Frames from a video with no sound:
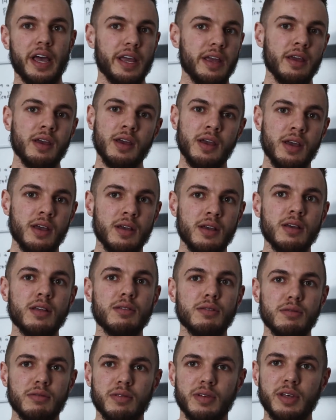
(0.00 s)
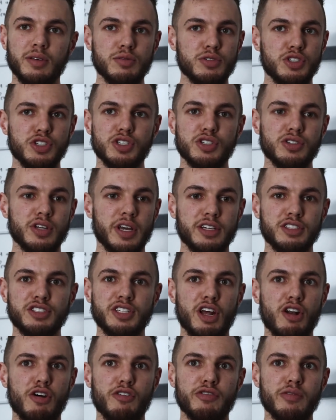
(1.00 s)
like it was just like
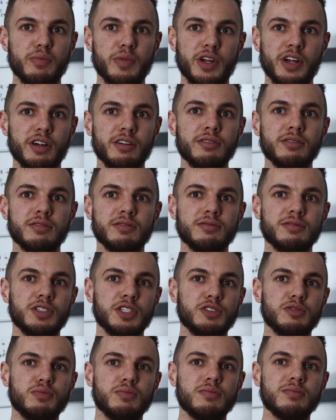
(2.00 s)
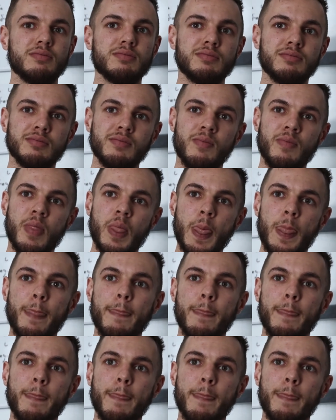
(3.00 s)
settled from there. As soon as Kyle got